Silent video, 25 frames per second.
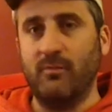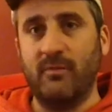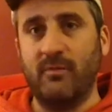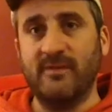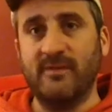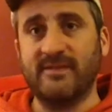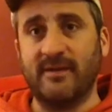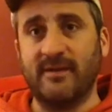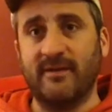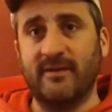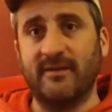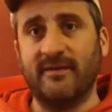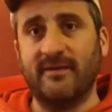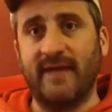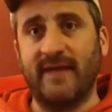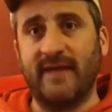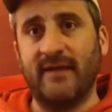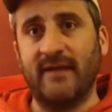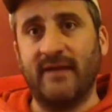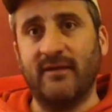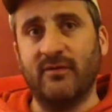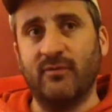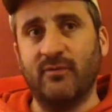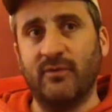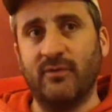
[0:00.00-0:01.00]
started Dad
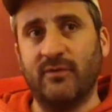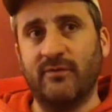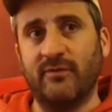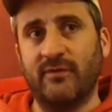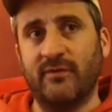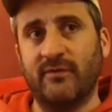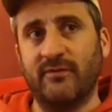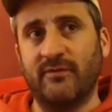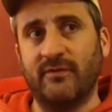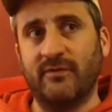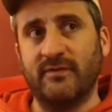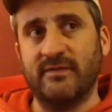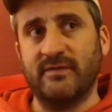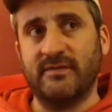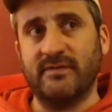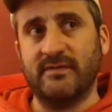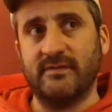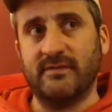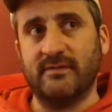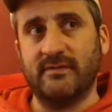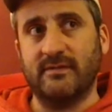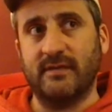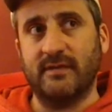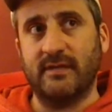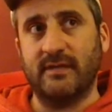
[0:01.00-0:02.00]
Guild, one of our first
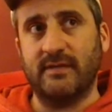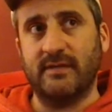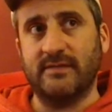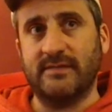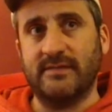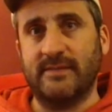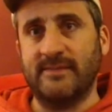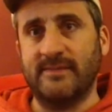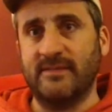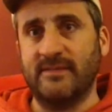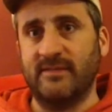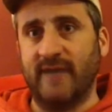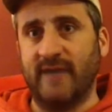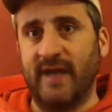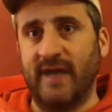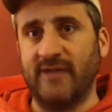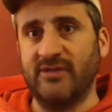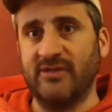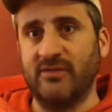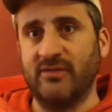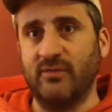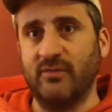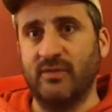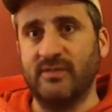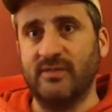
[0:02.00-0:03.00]
steps of
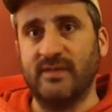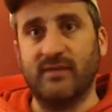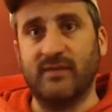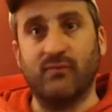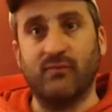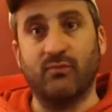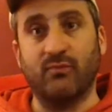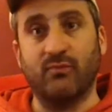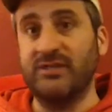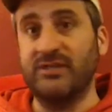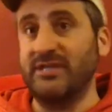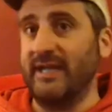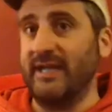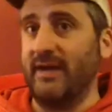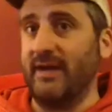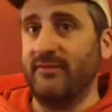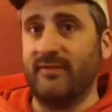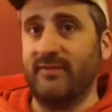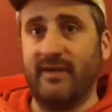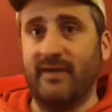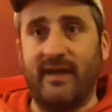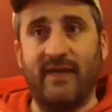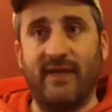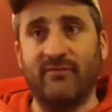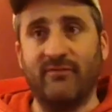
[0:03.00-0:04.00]
action was like reaching out
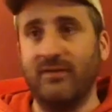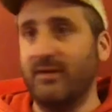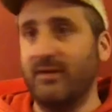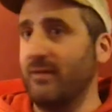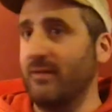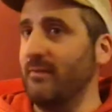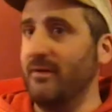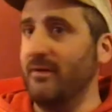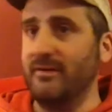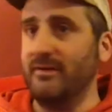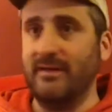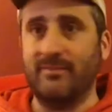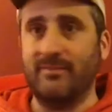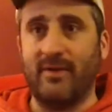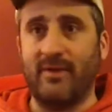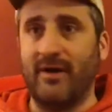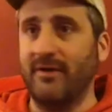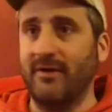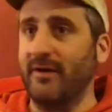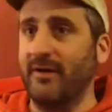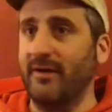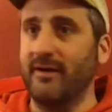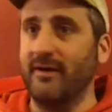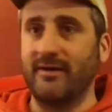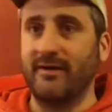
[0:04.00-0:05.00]
to every community
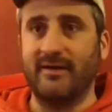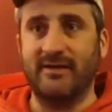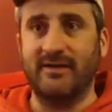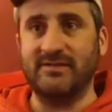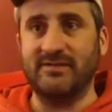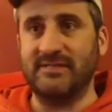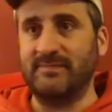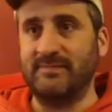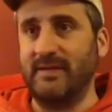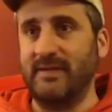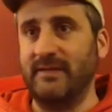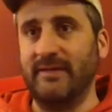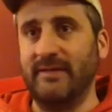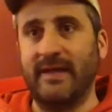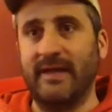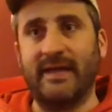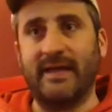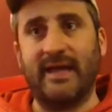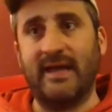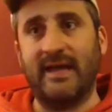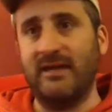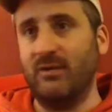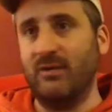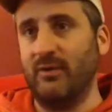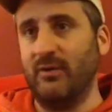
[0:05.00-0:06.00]
partner and just being like,
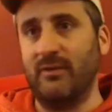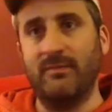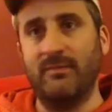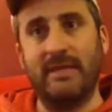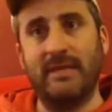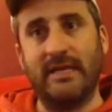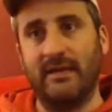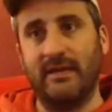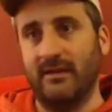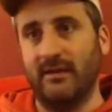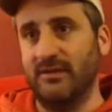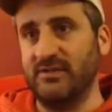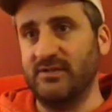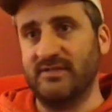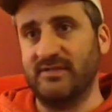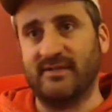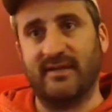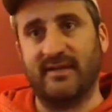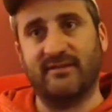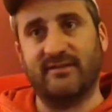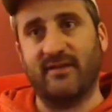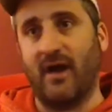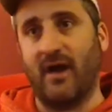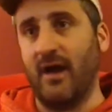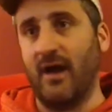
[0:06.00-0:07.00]
hey, do you want to meet? And just
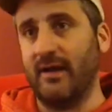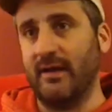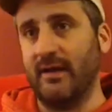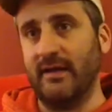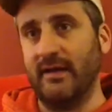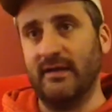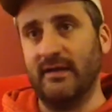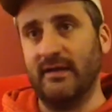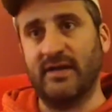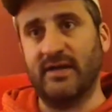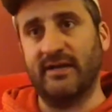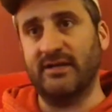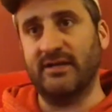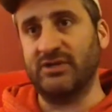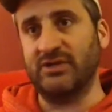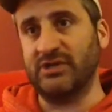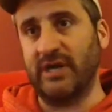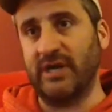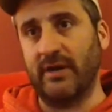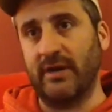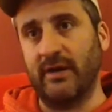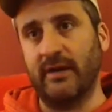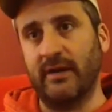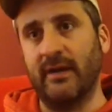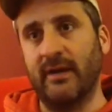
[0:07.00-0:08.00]
like talking and kind of
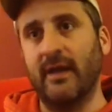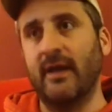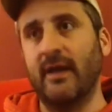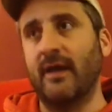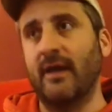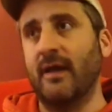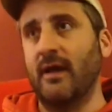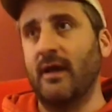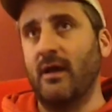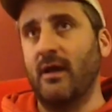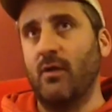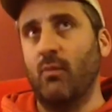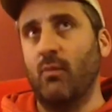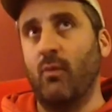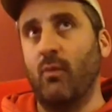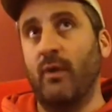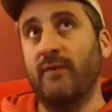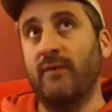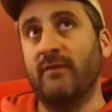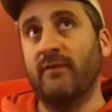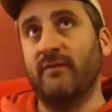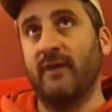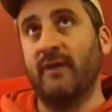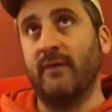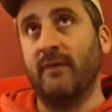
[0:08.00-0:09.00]
sharing, one,
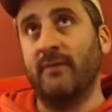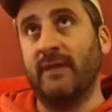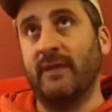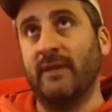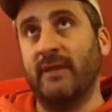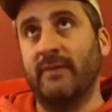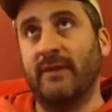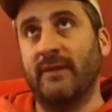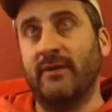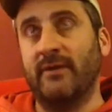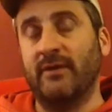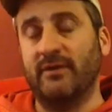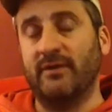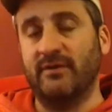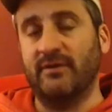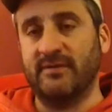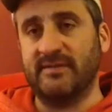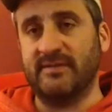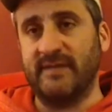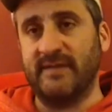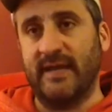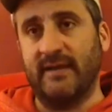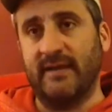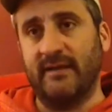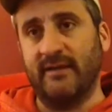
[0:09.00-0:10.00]
developing a better
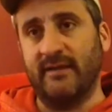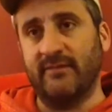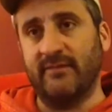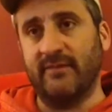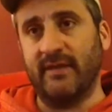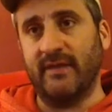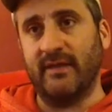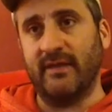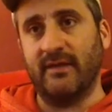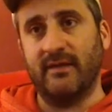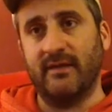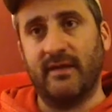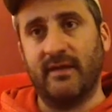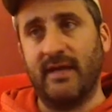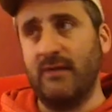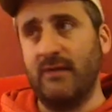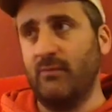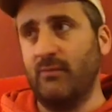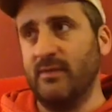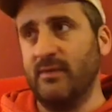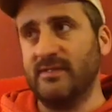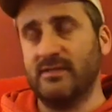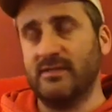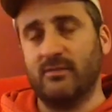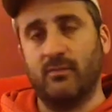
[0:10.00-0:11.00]
understanding of like, hey,
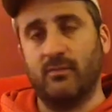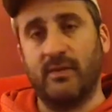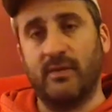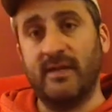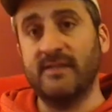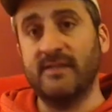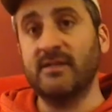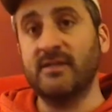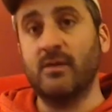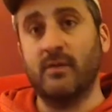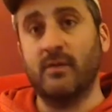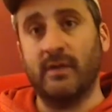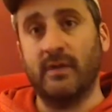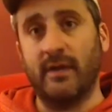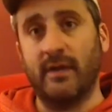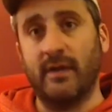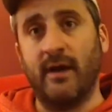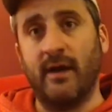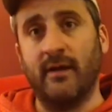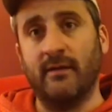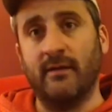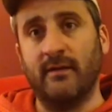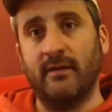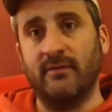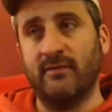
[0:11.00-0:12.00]
what is going
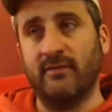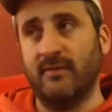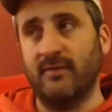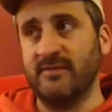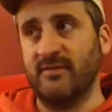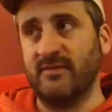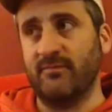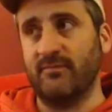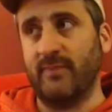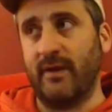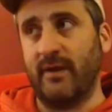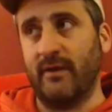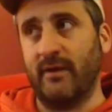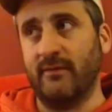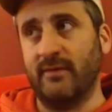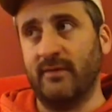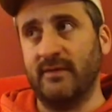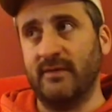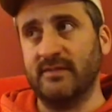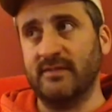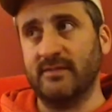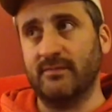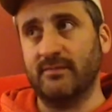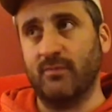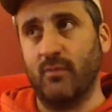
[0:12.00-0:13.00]
on in terms of
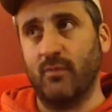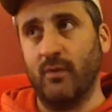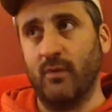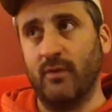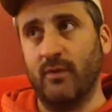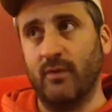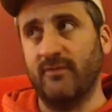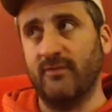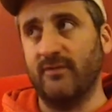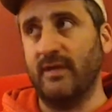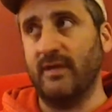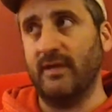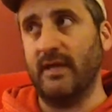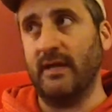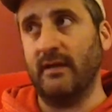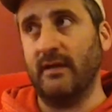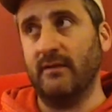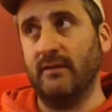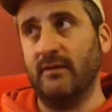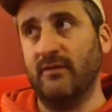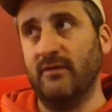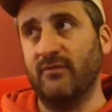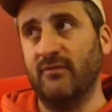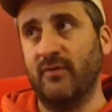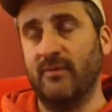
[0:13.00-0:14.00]
parenting support
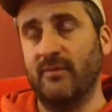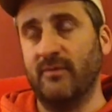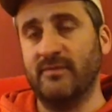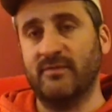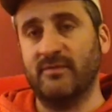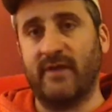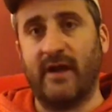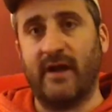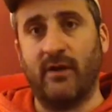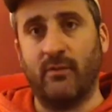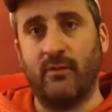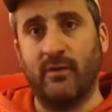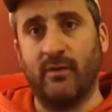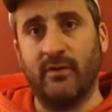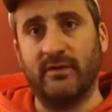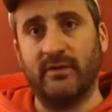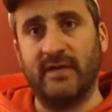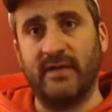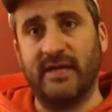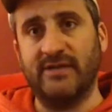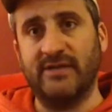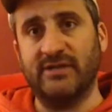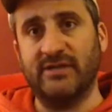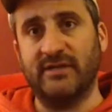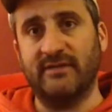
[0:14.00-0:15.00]
and in terms of how we're
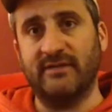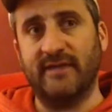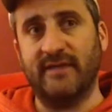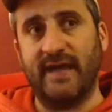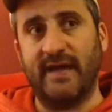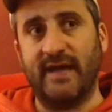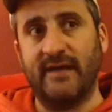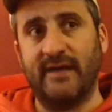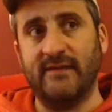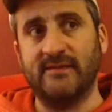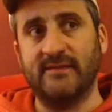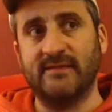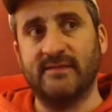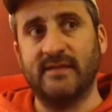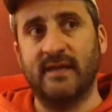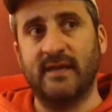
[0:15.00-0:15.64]
engaging dads.